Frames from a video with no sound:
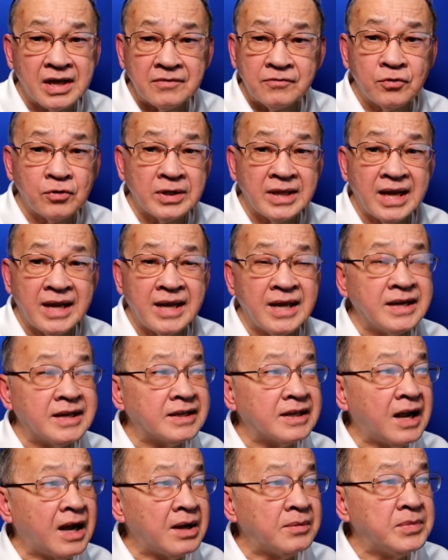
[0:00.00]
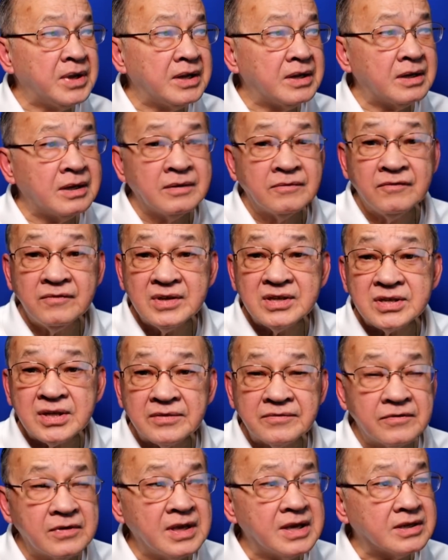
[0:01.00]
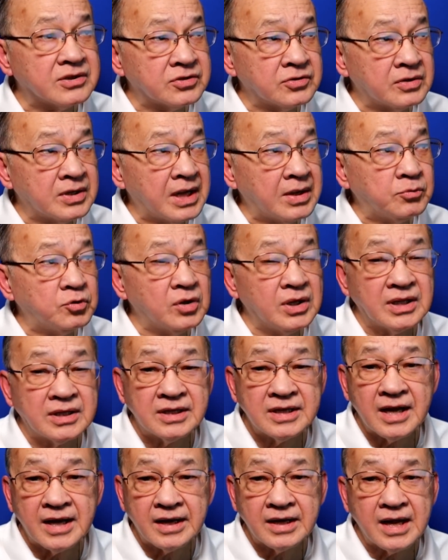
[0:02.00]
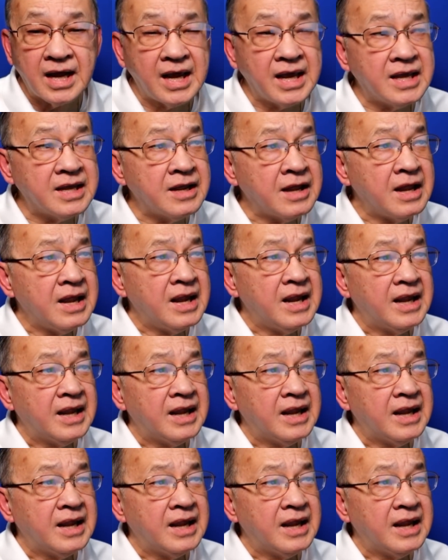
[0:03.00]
Therefore, they cannot come in visa-free. So they have to get a 9A.